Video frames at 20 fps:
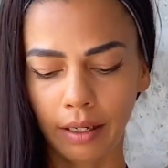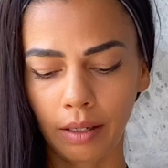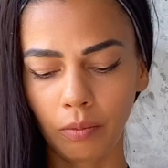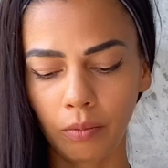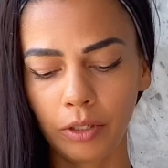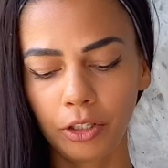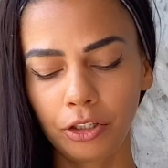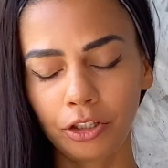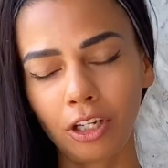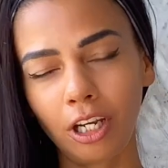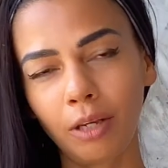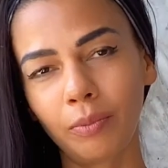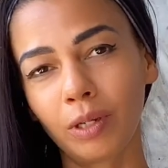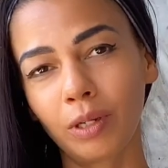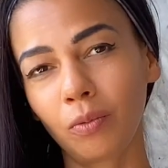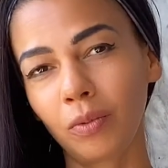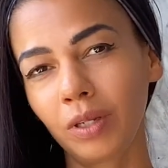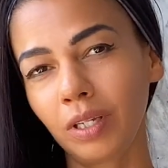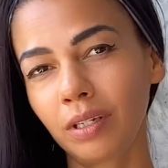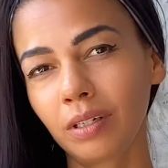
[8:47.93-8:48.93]
we shame it,
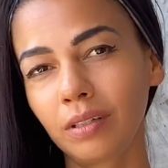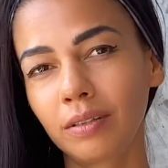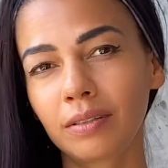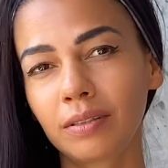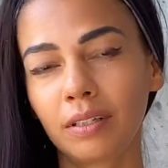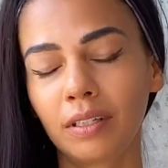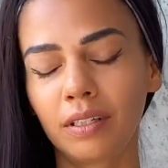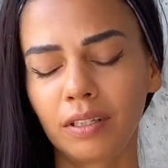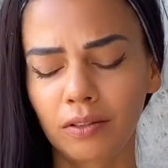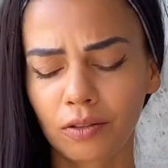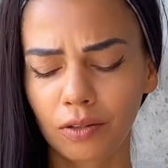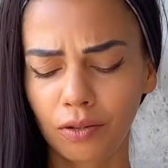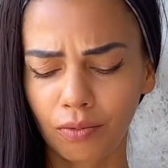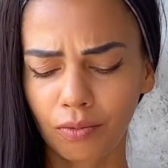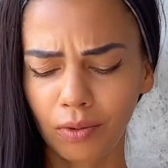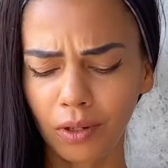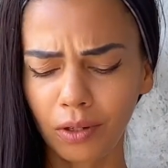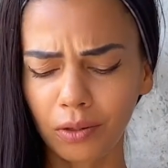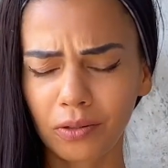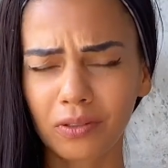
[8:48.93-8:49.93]
we guilt it, it's
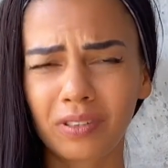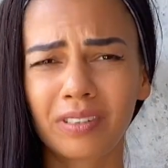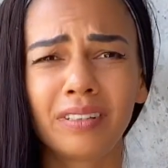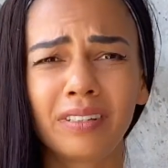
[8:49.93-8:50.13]
gross,